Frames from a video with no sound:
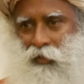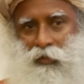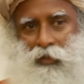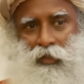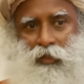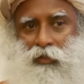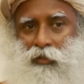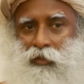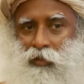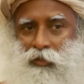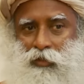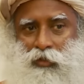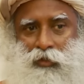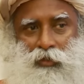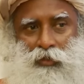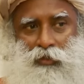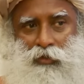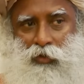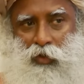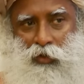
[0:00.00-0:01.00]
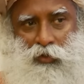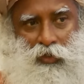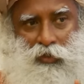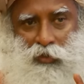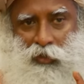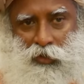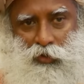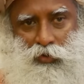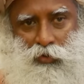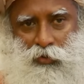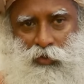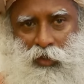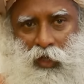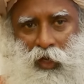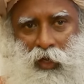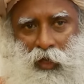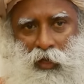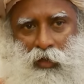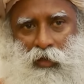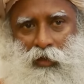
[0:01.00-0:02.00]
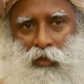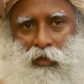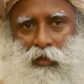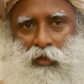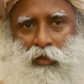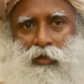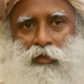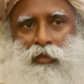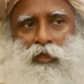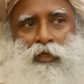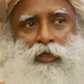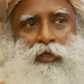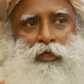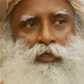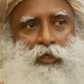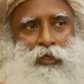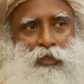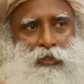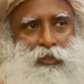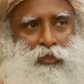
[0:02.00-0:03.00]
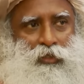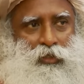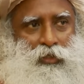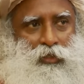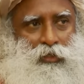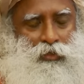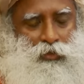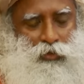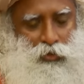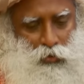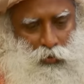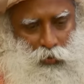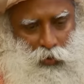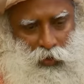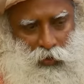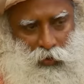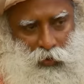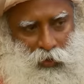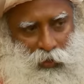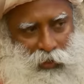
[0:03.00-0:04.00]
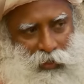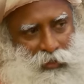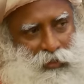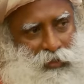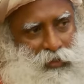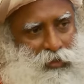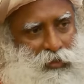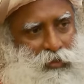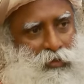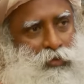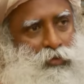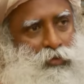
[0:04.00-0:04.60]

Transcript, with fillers: The intention is not that they should die, the intention is you want to cleanse